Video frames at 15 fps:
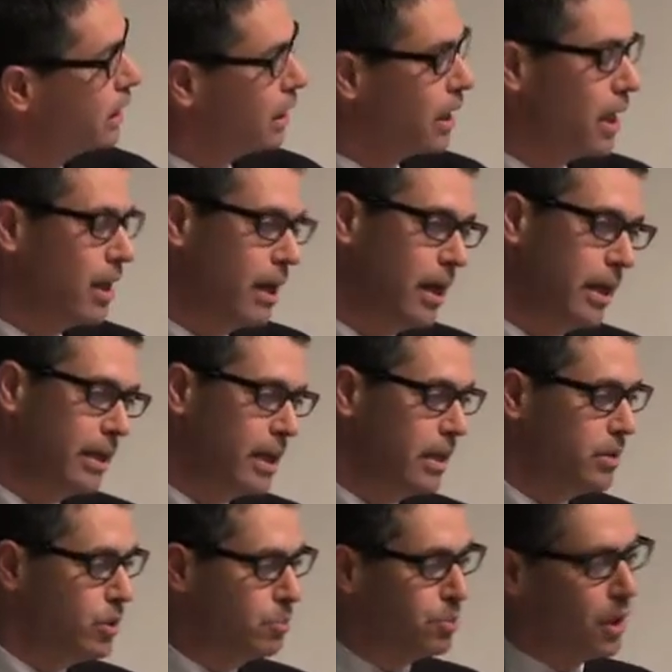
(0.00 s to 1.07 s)
And I,
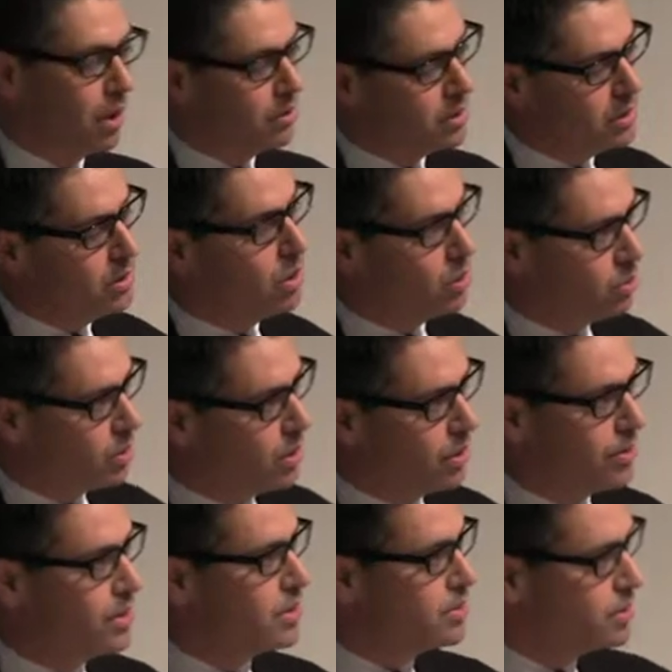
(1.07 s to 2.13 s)
again, you probably know
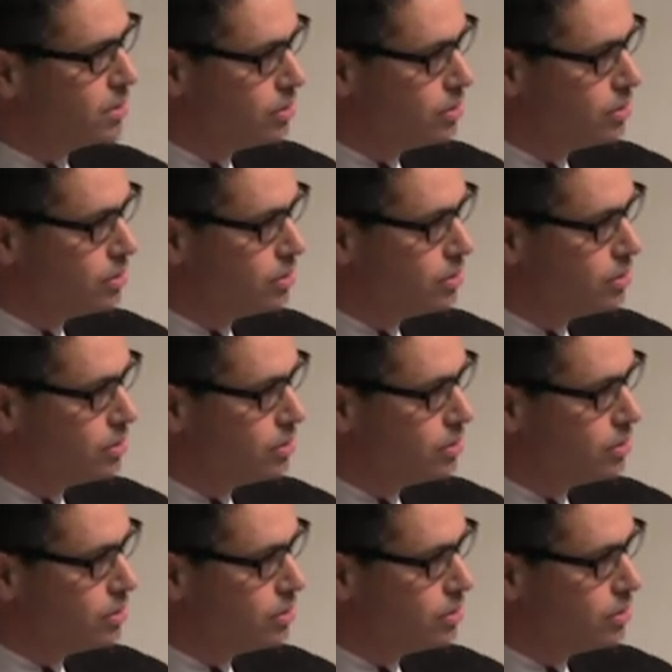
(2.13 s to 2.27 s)
all this